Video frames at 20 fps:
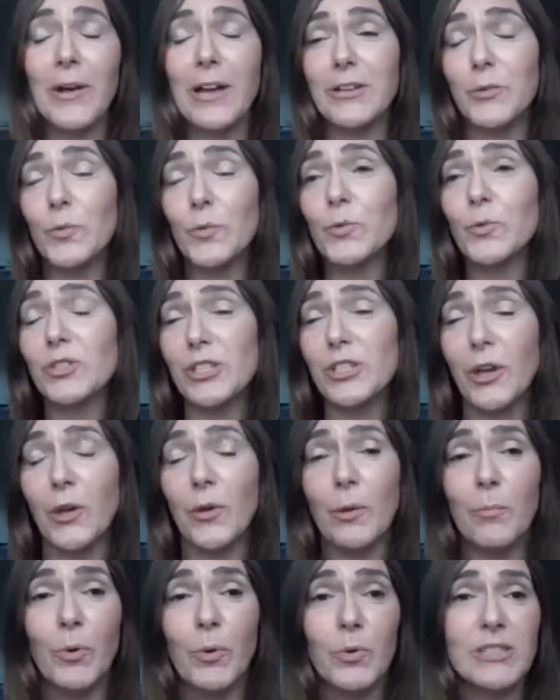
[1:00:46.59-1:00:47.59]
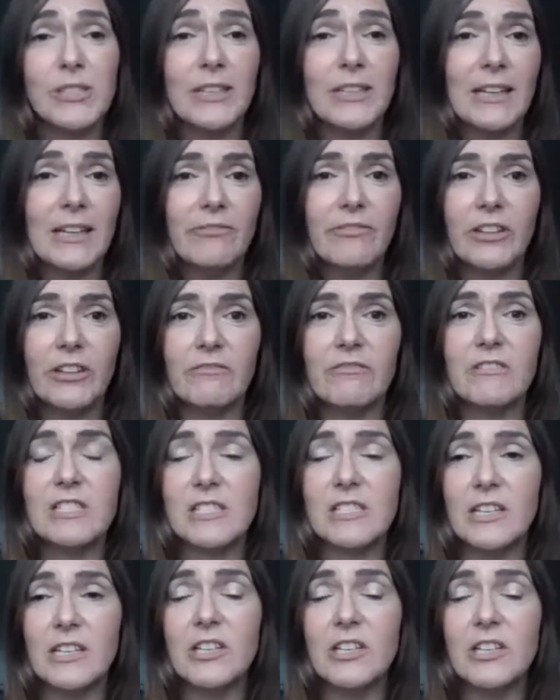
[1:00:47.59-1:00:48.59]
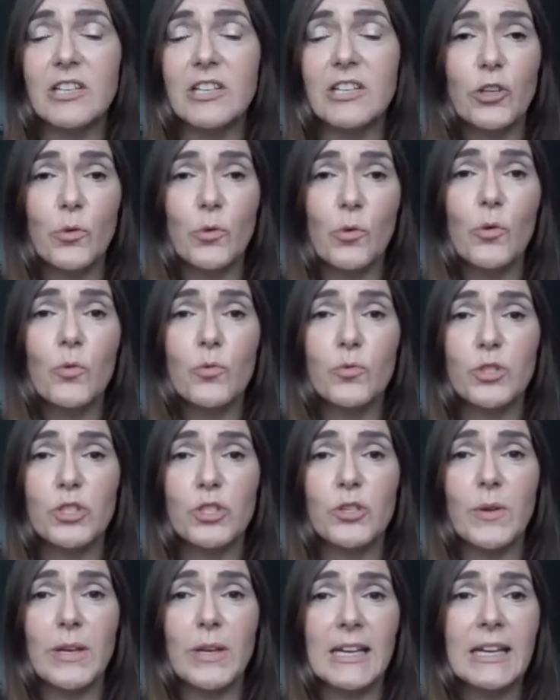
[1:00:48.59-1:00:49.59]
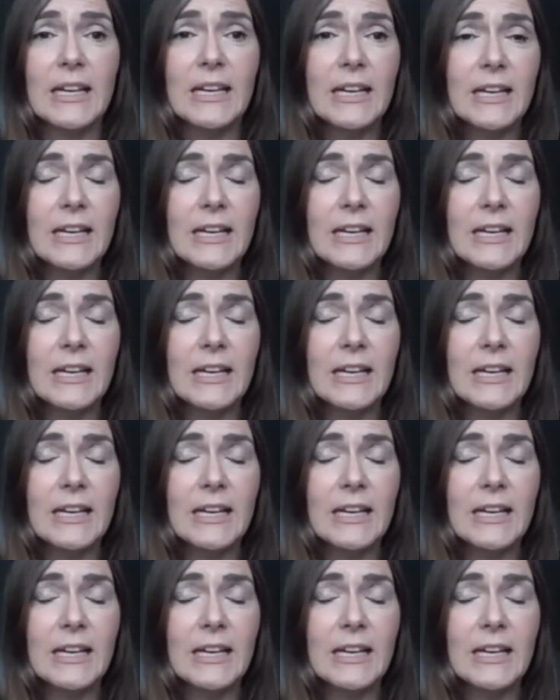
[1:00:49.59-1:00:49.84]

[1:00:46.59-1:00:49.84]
and also importantly for the research that you're all doing.